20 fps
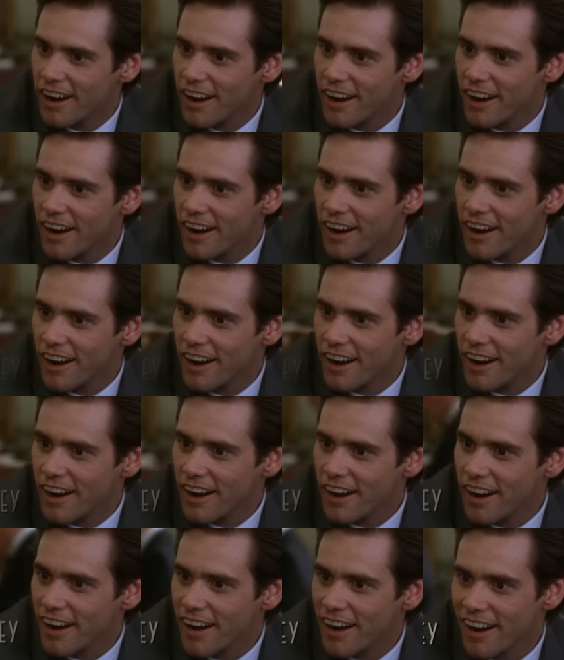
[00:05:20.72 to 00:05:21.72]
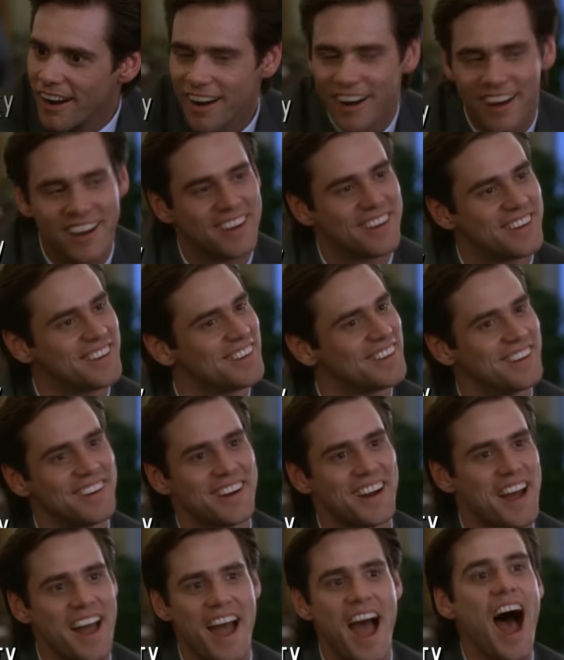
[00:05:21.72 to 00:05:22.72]
sickening display I've
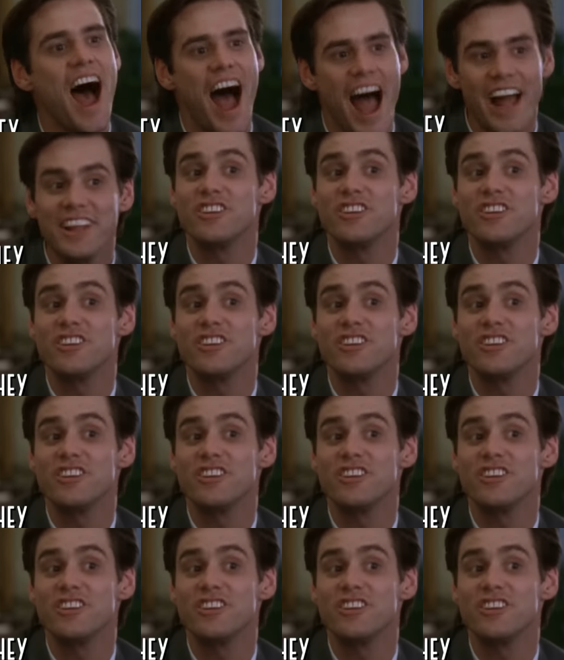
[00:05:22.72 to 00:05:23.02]
ever seen.